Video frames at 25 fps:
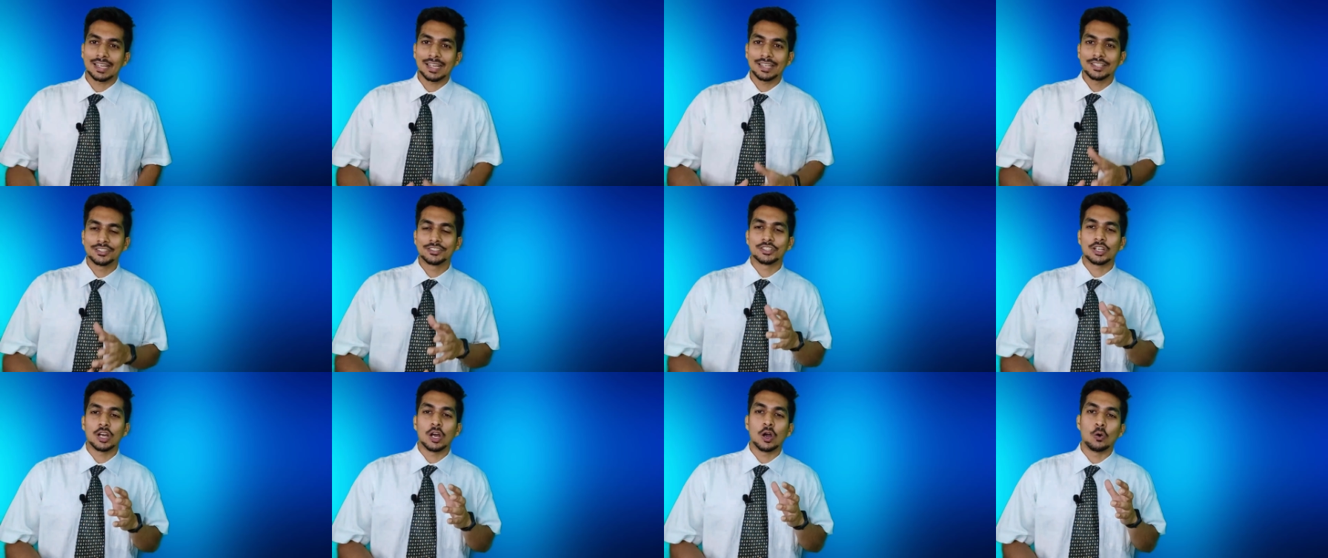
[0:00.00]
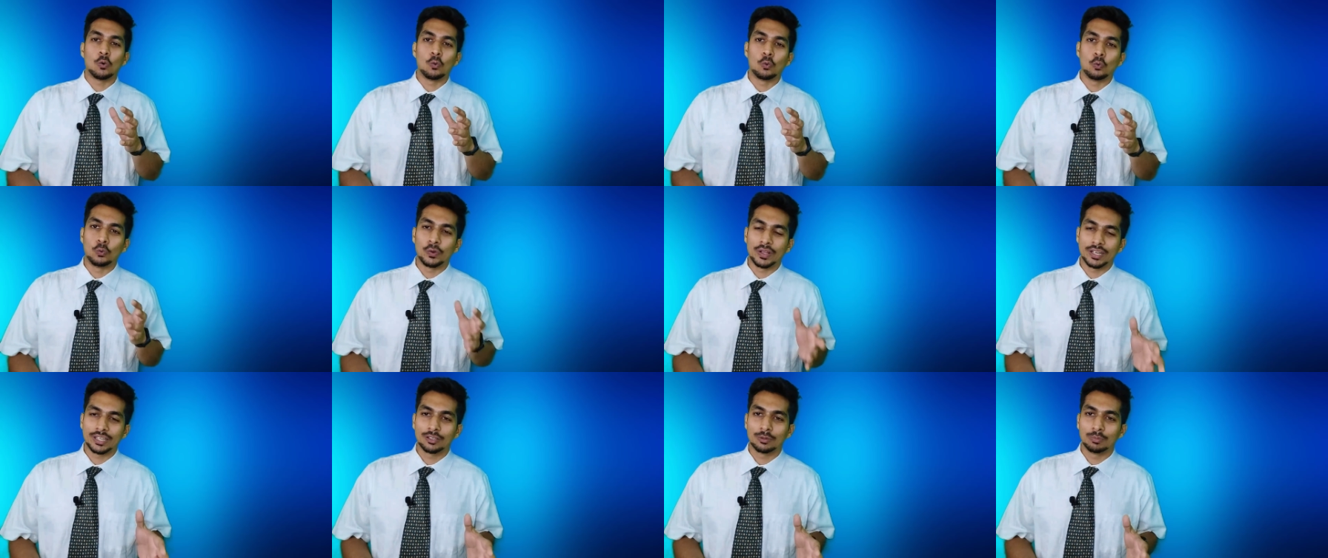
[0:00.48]
Hi guys, a
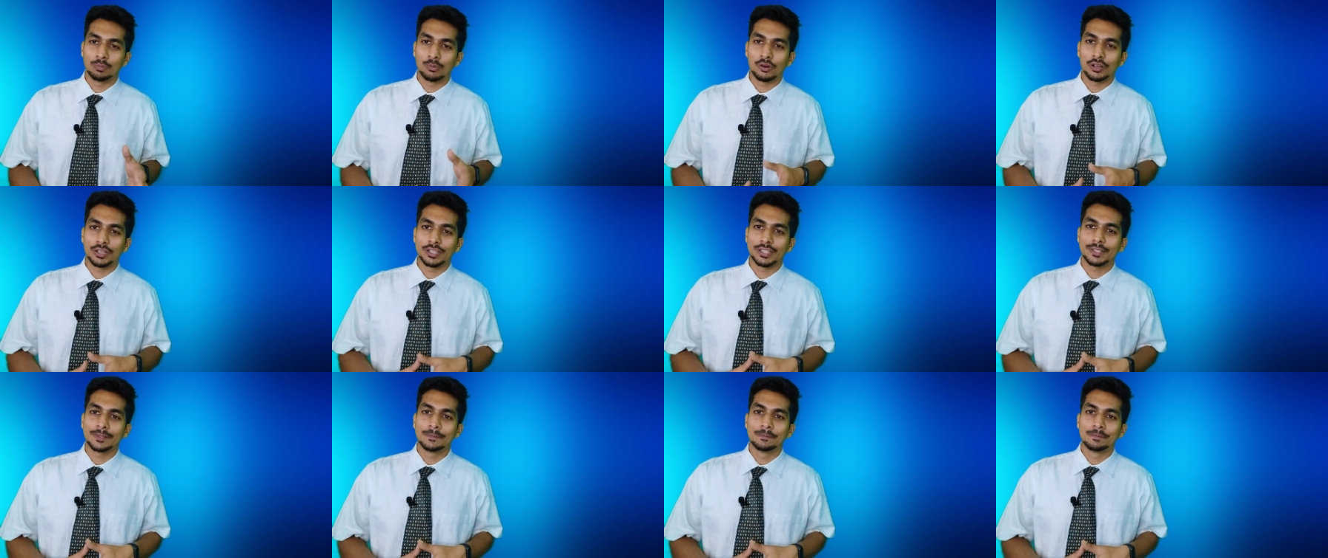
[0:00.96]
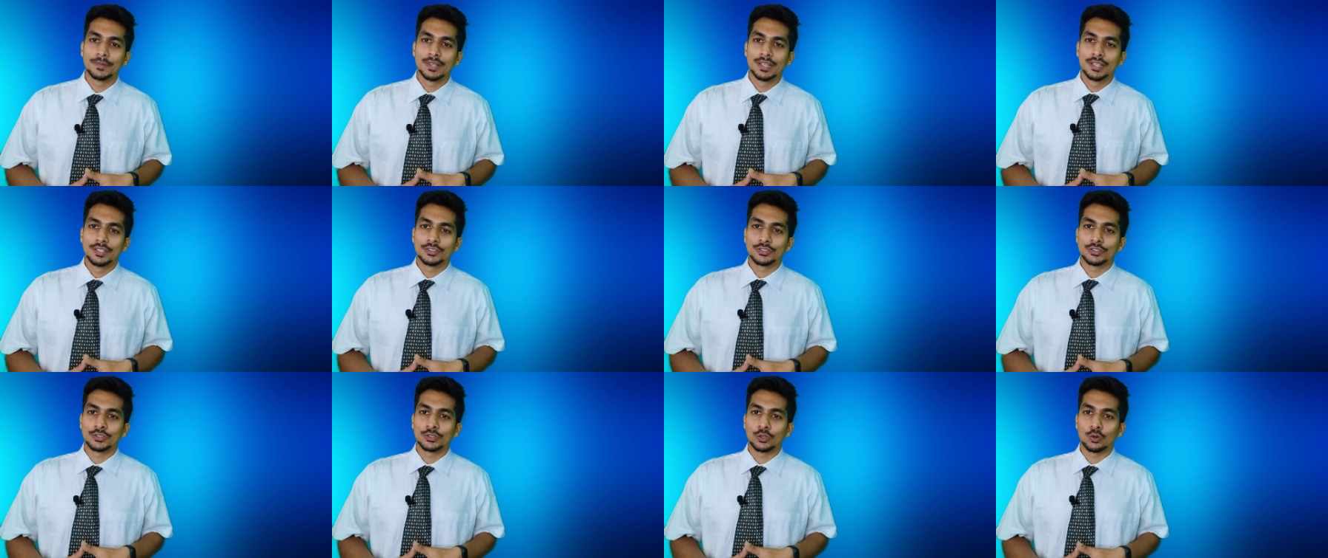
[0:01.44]
very good morning.
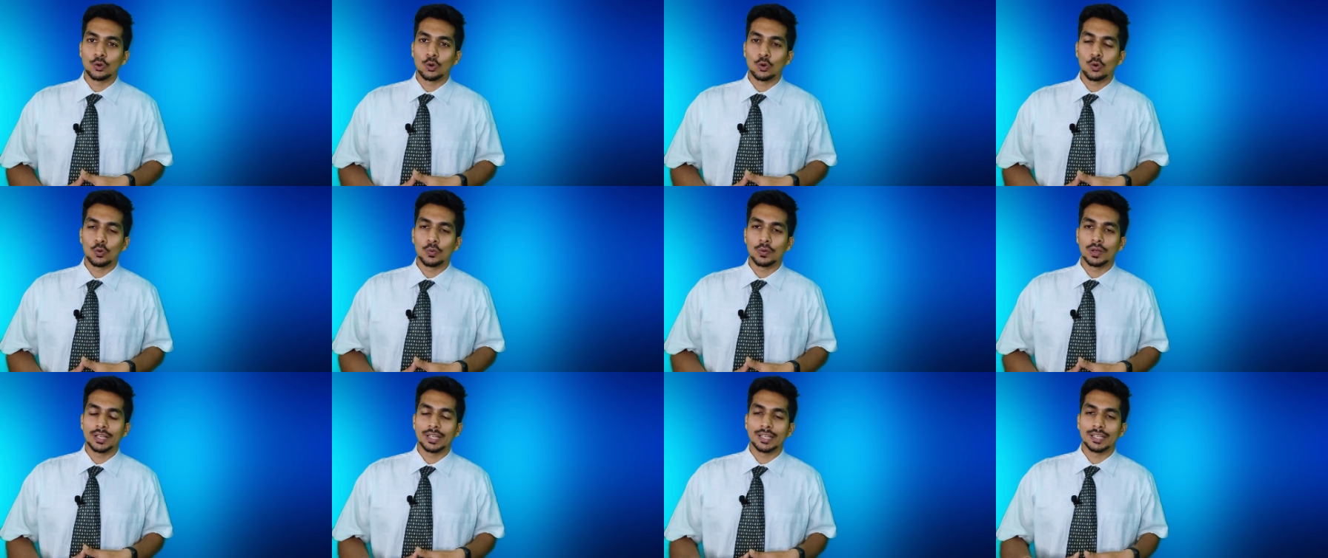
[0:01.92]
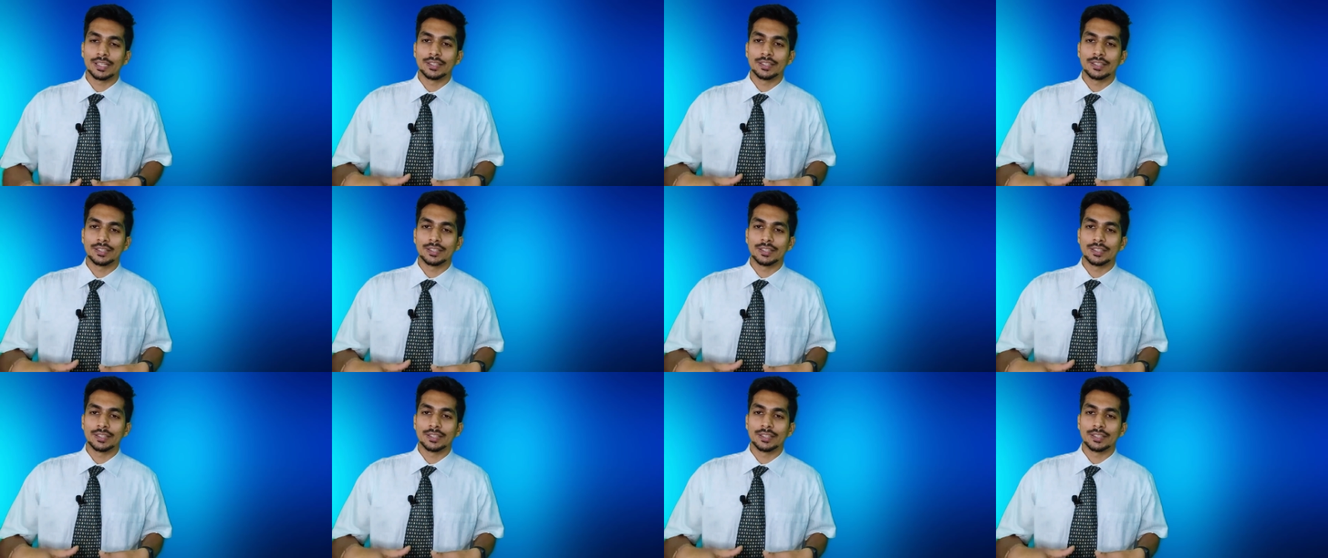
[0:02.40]
So